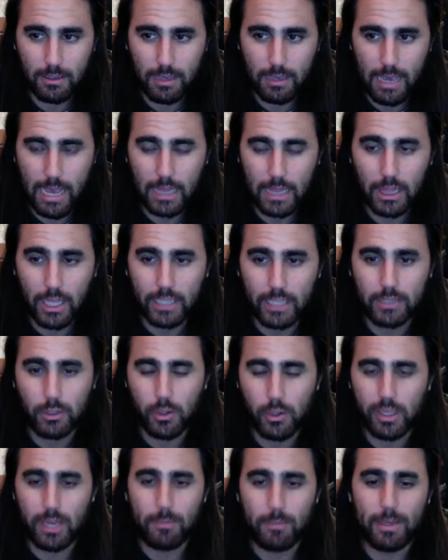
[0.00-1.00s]
I like
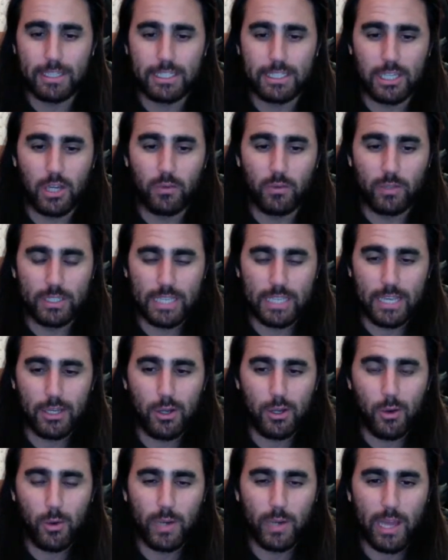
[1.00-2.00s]
doing it myself because I
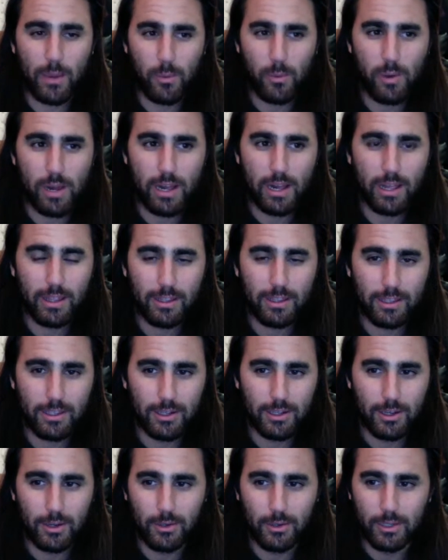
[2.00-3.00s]
know what I want, you
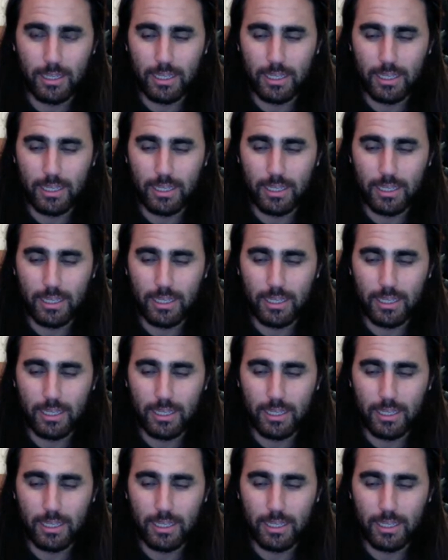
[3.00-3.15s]
know.